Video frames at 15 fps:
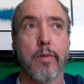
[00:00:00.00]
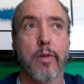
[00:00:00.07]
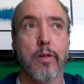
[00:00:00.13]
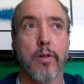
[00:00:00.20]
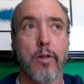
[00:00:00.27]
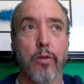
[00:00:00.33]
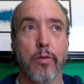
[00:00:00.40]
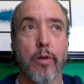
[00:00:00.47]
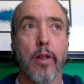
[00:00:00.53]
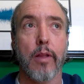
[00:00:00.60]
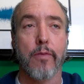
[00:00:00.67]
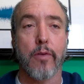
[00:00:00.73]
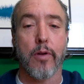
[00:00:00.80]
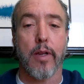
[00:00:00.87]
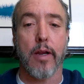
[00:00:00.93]

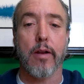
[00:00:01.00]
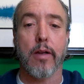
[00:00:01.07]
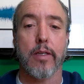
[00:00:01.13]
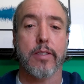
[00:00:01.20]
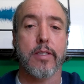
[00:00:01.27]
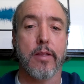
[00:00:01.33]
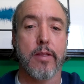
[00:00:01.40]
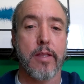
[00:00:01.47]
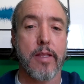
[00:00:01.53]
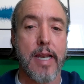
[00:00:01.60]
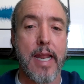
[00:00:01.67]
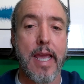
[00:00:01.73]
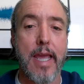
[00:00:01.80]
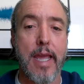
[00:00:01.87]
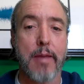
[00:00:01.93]
Chlorella vulgaris, the
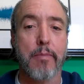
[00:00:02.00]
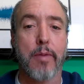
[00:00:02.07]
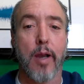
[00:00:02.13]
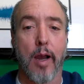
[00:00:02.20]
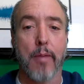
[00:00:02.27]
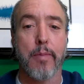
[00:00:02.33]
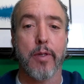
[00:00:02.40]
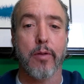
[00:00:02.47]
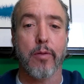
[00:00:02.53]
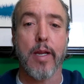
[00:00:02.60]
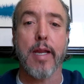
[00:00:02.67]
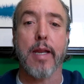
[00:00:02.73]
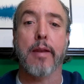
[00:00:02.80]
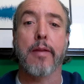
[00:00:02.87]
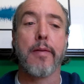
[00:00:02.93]
name common
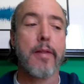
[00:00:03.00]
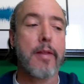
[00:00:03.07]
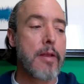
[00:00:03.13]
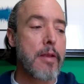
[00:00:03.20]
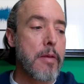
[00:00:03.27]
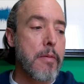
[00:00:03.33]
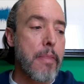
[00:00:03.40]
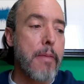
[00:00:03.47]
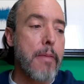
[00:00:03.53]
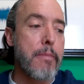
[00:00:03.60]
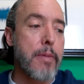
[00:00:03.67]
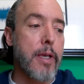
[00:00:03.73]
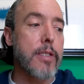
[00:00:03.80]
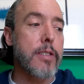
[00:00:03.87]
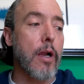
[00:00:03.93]
green,
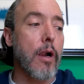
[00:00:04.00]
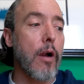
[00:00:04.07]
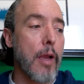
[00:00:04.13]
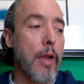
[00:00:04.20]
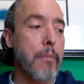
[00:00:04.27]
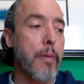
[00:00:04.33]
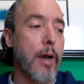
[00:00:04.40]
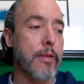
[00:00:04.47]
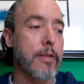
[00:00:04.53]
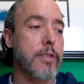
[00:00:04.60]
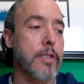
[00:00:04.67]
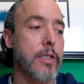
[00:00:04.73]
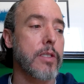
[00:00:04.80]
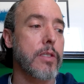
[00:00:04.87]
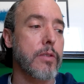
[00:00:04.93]
because our
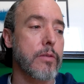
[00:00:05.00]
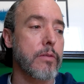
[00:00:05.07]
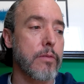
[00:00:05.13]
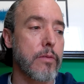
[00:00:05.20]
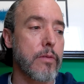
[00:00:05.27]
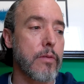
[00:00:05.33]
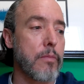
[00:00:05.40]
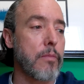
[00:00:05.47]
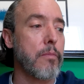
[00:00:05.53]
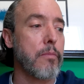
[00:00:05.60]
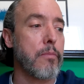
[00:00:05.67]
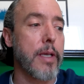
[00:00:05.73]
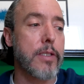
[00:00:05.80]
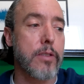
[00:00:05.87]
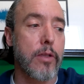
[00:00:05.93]
hypothesis,
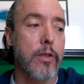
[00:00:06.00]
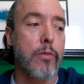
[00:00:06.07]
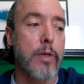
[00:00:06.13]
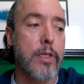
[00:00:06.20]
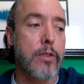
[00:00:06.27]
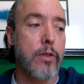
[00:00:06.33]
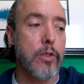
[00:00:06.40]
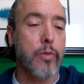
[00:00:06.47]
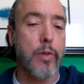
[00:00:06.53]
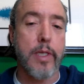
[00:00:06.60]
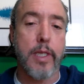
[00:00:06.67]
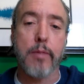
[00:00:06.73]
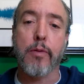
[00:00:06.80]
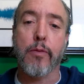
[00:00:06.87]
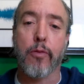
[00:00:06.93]
based on the research we
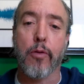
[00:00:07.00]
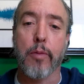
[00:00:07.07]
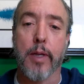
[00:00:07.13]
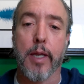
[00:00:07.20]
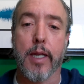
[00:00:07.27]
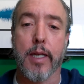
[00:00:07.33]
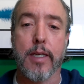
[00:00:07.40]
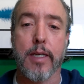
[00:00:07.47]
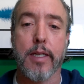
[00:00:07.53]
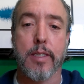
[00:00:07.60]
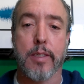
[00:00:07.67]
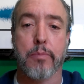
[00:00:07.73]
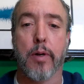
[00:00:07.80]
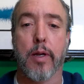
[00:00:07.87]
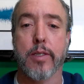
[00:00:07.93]
did before we got into
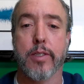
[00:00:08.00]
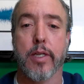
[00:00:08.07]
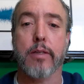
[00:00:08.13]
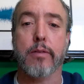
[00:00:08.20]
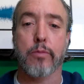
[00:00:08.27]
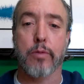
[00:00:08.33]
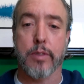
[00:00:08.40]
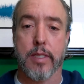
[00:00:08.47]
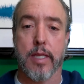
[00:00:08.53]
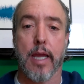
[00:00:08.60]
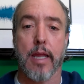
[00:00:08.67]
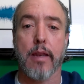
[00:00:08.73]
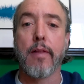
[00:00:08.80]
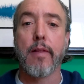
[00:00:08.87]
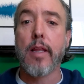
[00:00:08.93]
this project, was
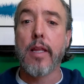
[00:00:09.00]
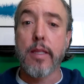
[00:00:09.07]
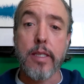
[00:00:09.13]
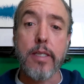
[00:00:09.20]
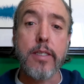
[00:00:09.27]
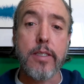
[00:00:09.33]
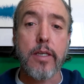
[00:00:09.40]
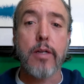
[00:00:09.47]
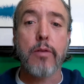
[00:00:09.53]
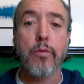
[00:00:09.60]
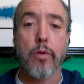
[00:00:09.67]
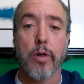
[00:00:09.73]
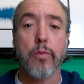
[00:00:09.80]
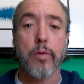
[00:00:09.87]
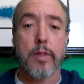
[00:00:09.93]
that this is going to
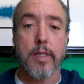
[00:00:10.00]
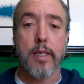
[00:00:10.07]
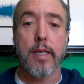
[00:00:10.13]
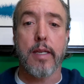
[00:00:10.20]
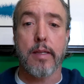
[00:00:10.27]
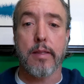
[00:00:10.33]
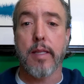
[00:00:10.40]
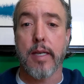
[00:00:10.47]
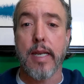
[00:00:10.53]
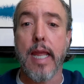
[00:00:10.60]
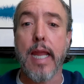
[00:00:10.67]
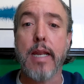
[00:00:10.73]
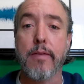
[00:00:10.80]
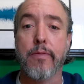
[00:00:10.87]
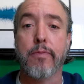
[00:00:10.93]
work with the
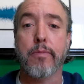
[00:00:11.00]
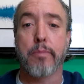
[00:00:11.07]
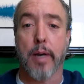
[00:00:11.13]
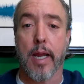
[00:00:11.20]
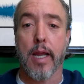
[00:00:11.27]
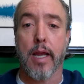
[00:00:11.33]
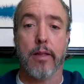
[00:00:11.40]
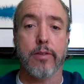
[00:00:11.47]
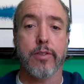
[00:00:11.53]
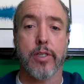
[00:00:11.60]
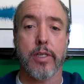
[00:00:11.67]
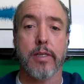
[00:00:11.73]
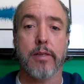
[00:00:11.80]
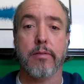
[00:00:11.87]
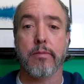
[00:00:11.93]
native
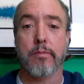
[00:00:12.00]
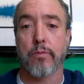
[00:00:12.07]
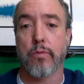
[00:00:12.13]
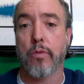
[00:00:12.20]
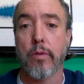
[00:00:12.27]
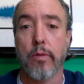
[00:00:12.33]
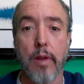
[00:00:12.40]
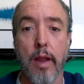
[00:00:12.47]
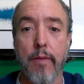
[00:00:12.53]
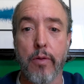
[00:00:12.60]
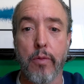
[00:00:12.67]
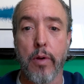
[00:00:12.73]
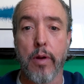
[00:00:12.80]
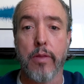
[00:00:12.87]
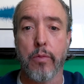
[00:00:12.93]
biology
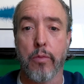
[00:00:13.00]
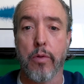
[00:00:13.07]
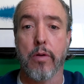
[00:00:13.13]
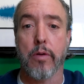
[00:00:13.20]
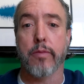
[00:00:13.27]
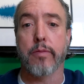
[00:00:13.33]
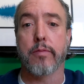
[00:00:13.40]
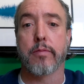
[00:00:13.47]
everywhere in the world,